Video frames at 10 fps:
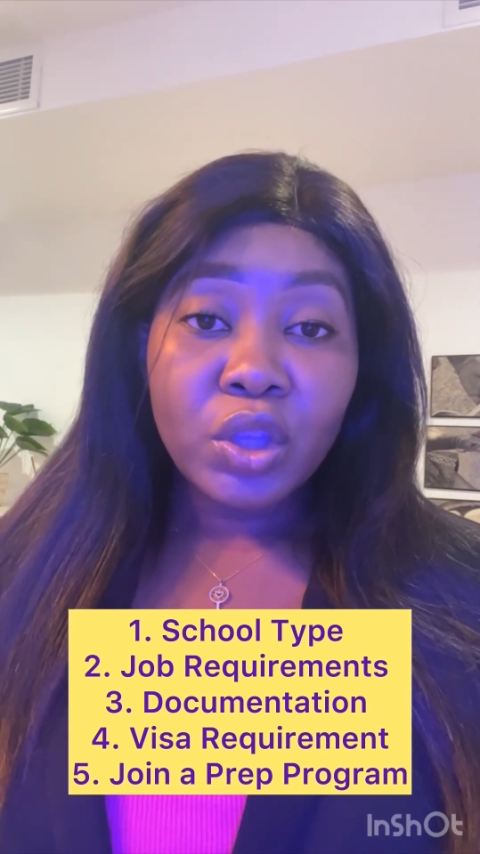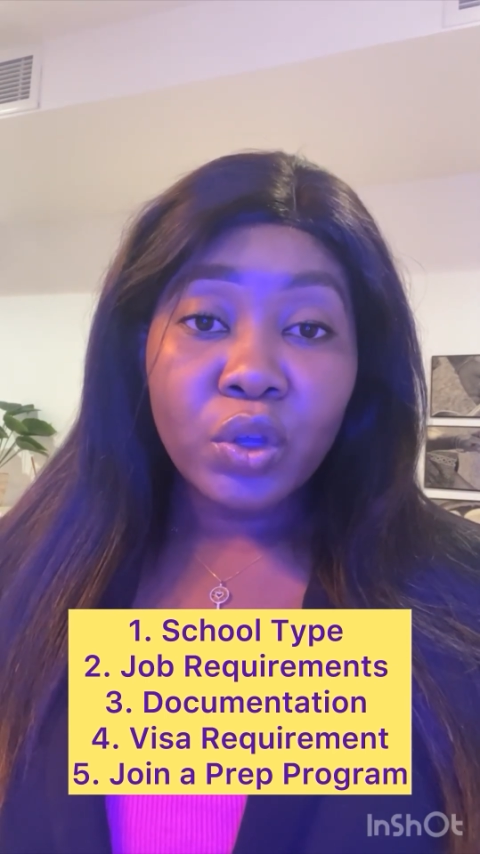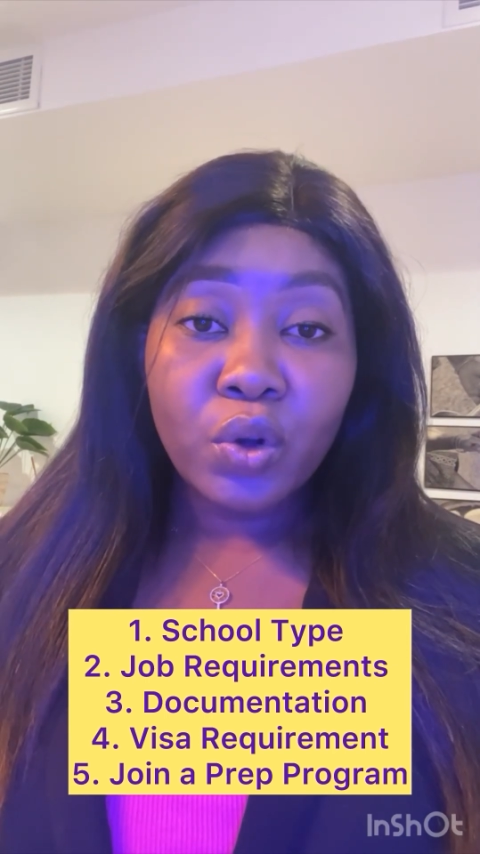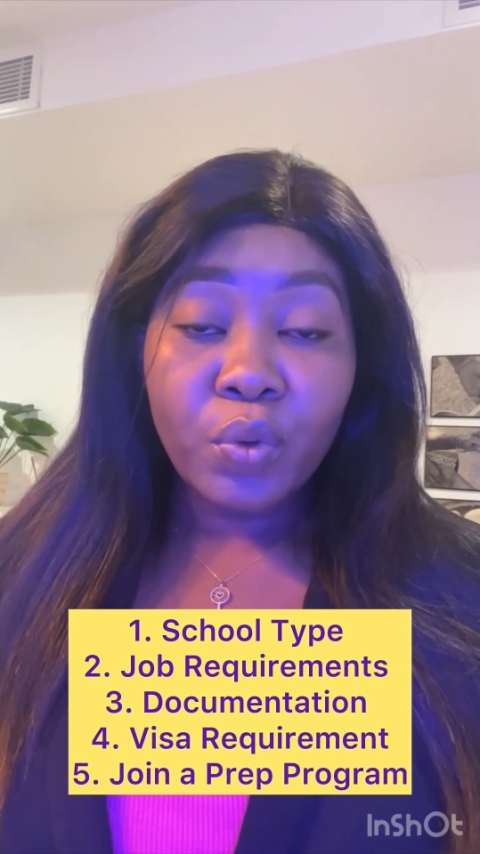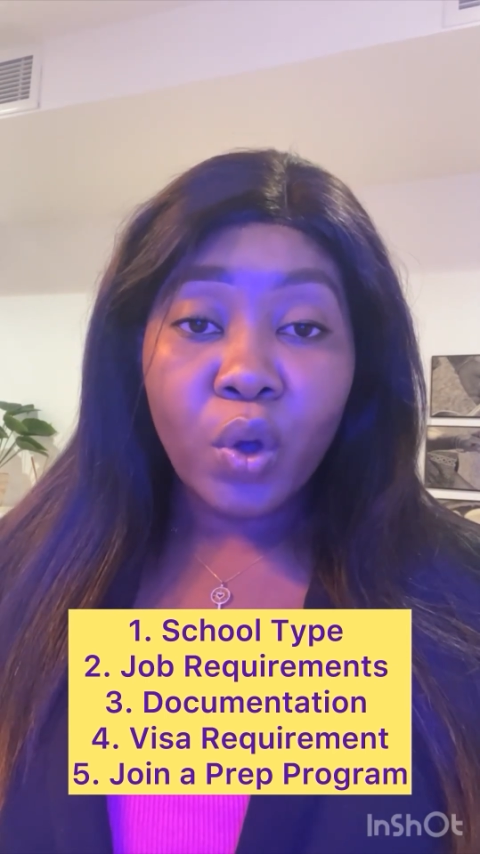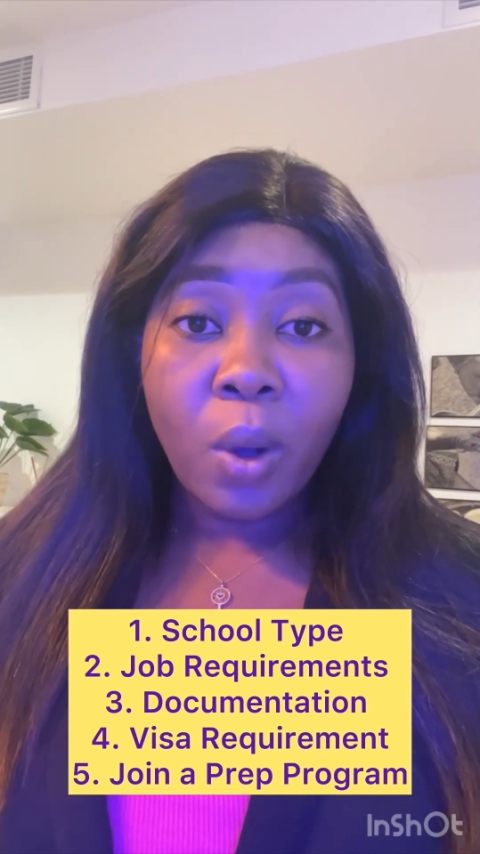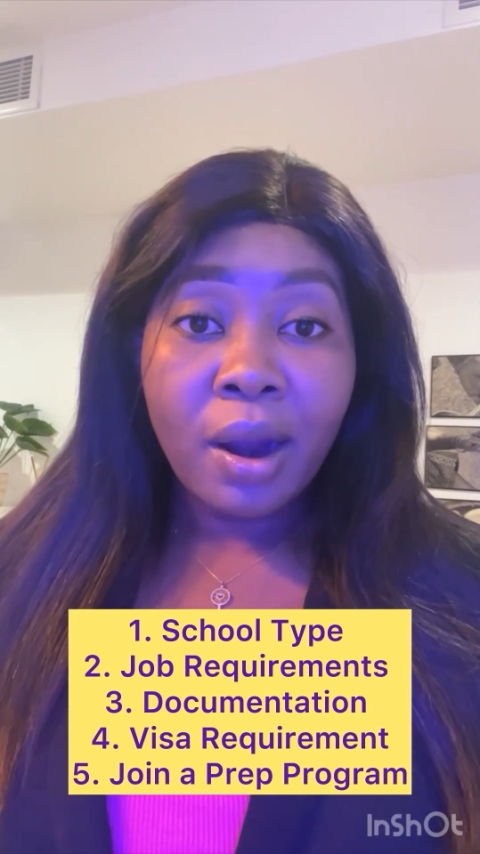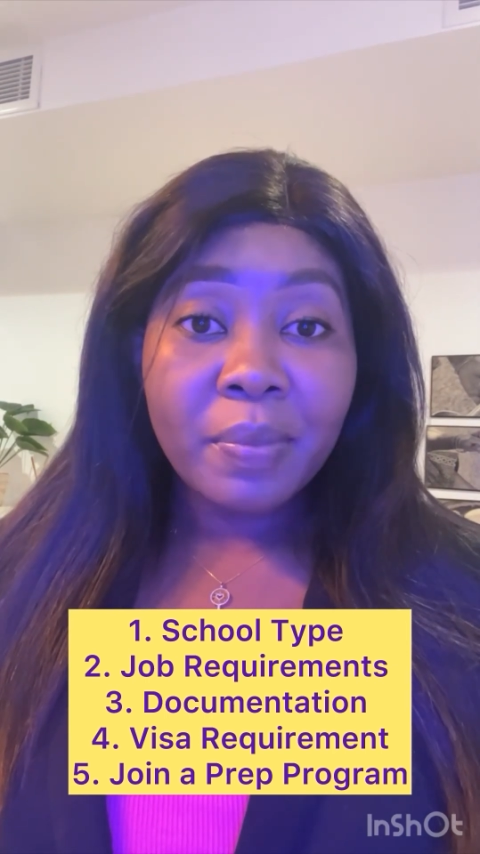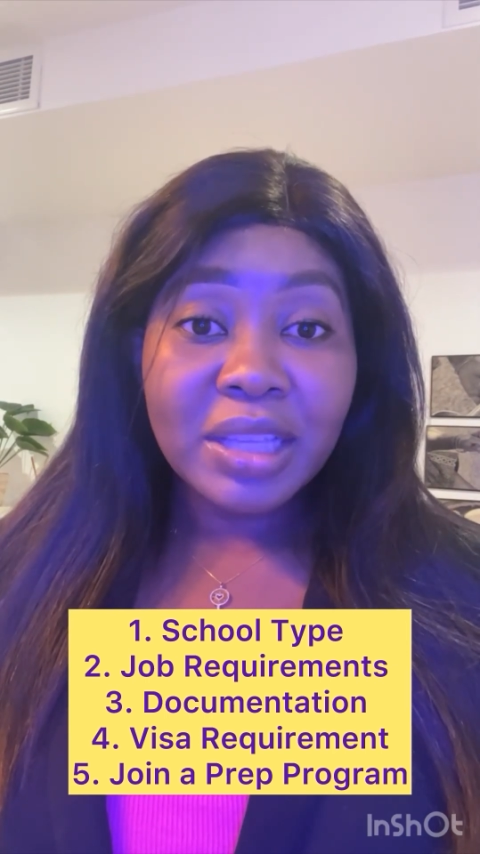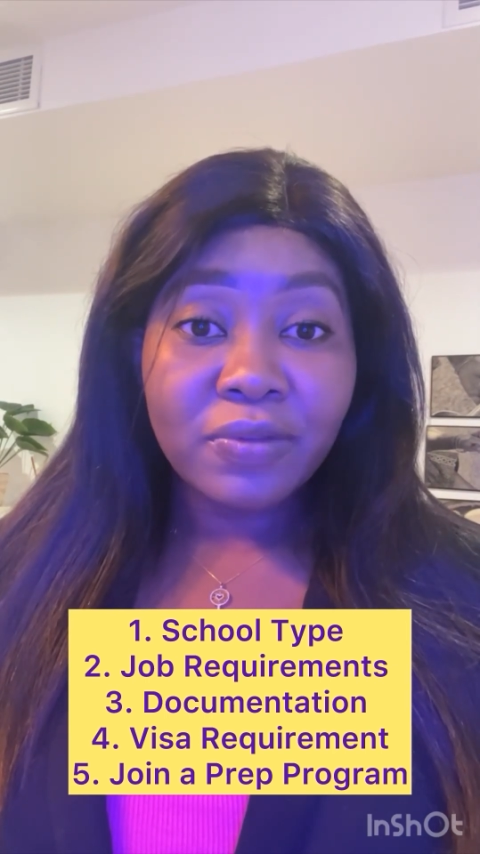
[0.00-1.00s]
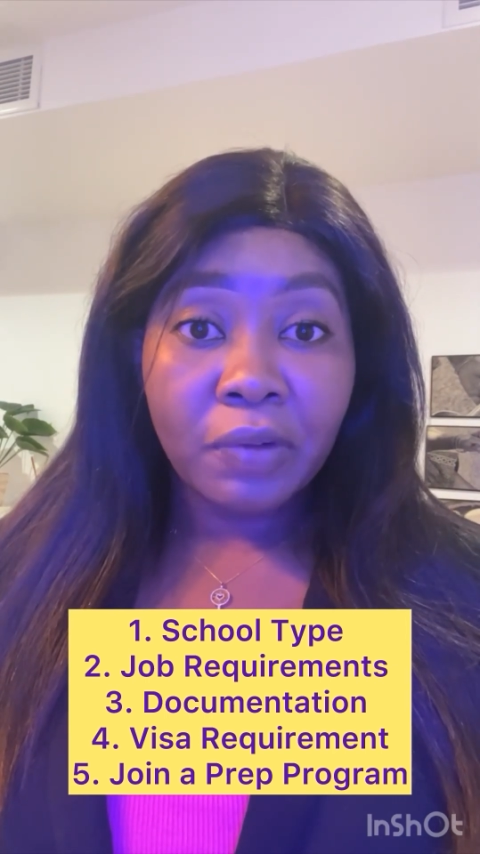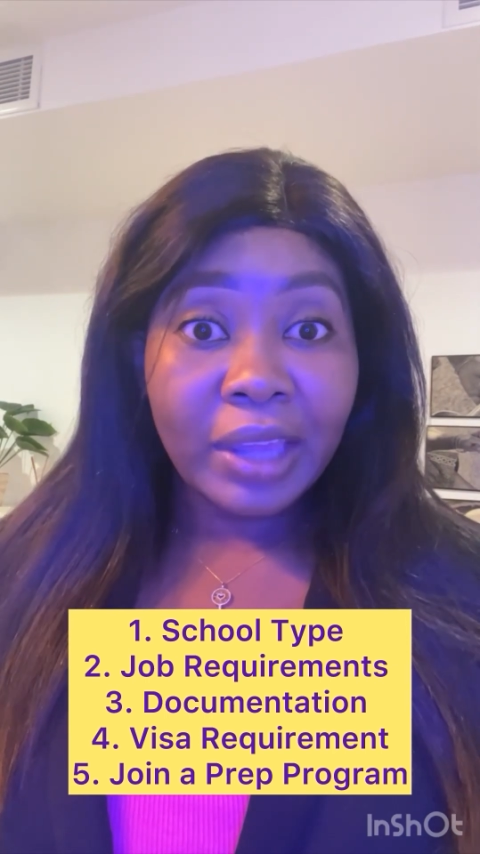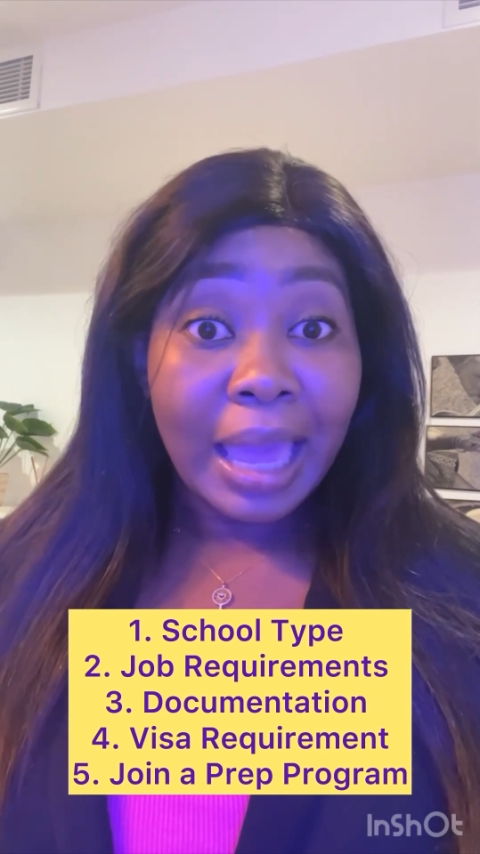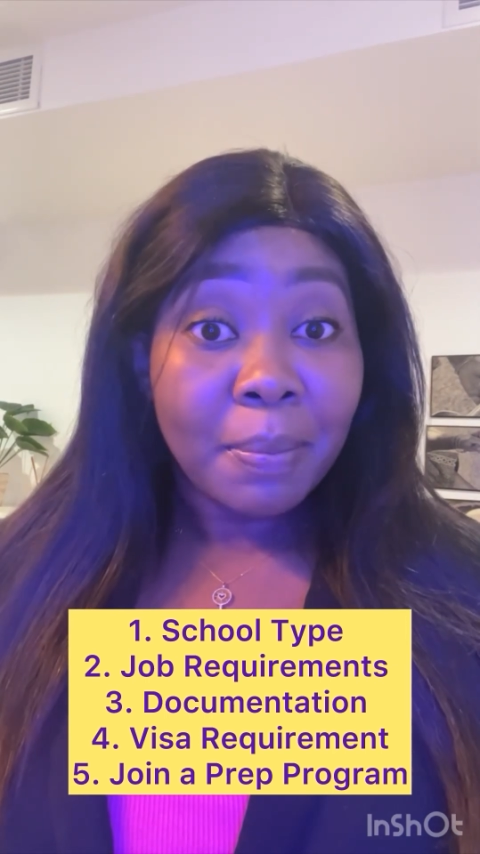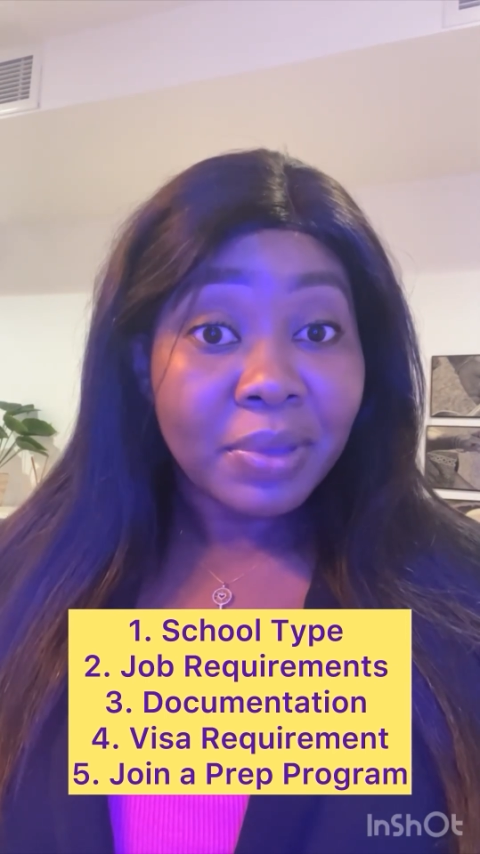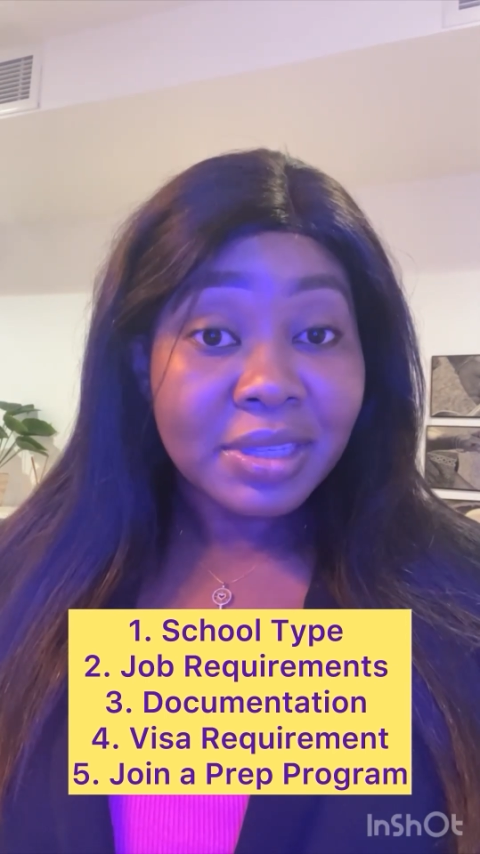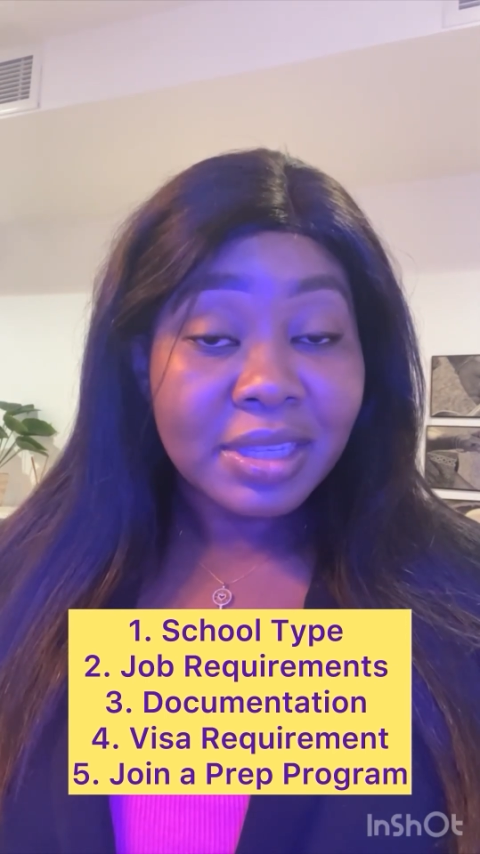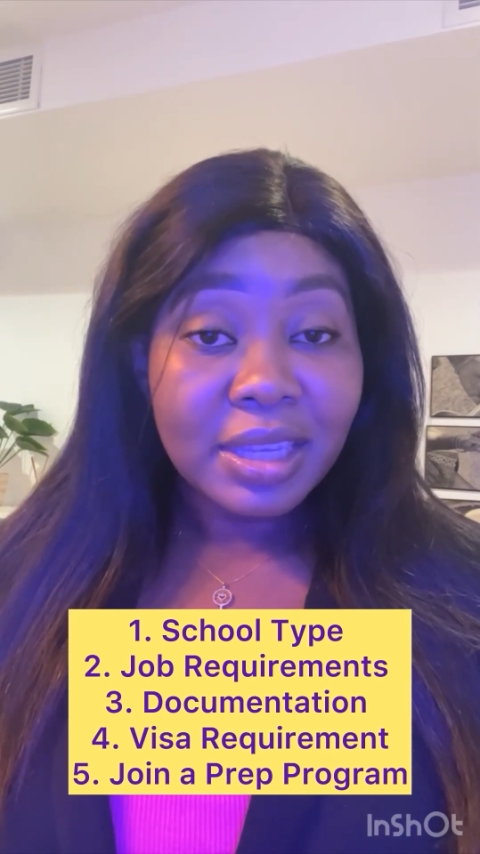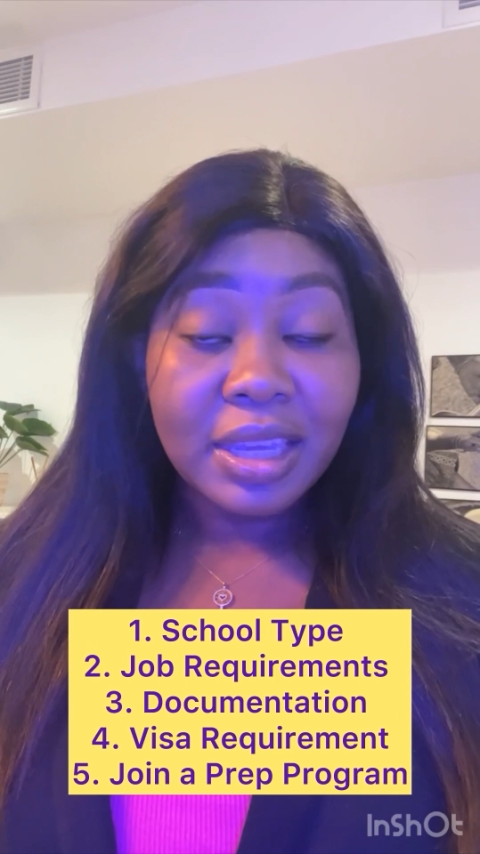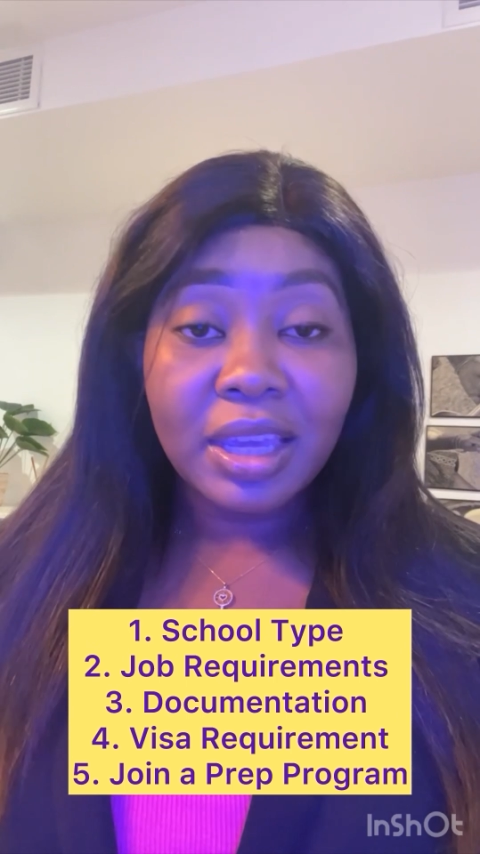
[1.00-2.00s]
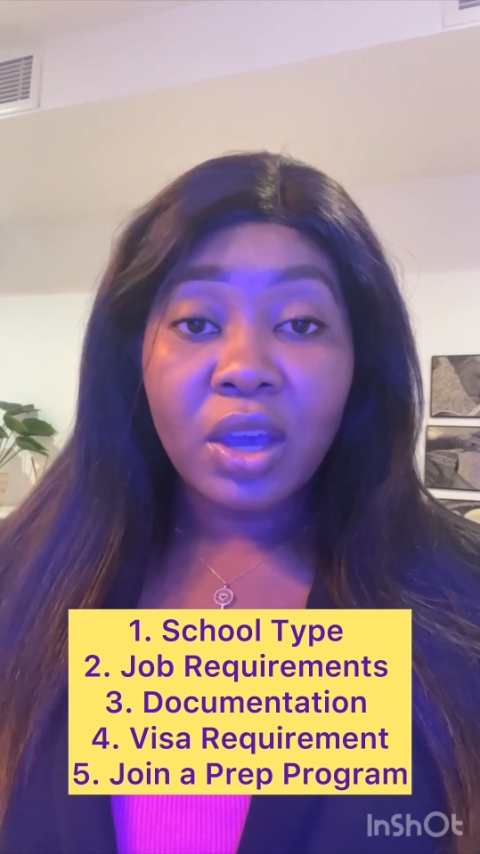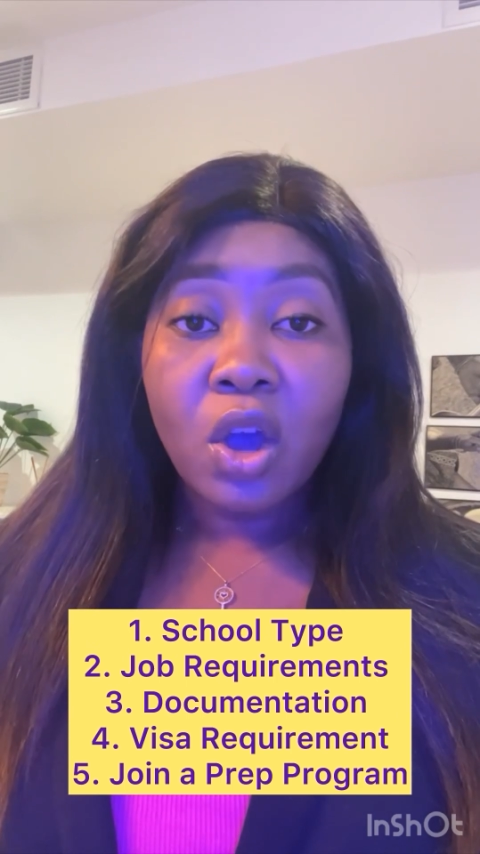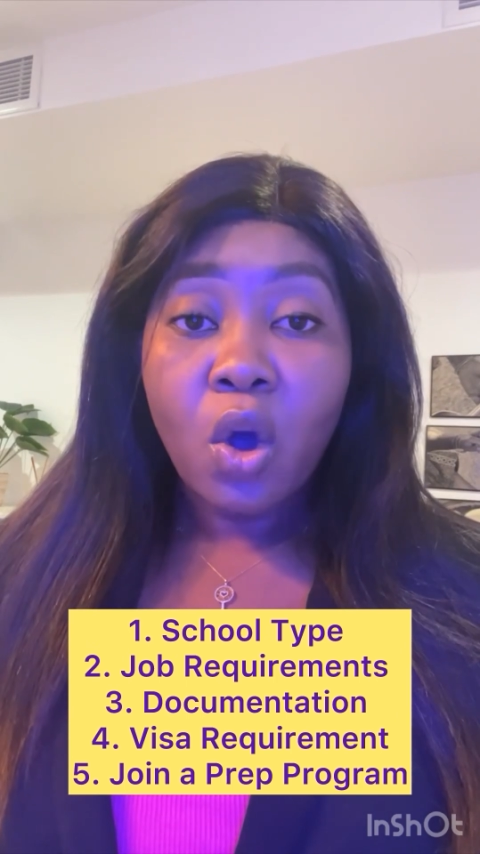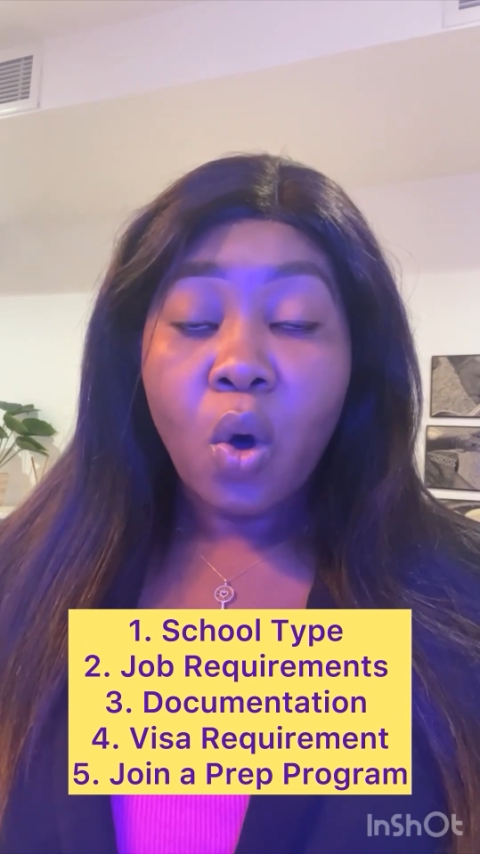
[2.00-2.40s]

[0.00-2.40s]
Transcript: you know, requirements from the embassy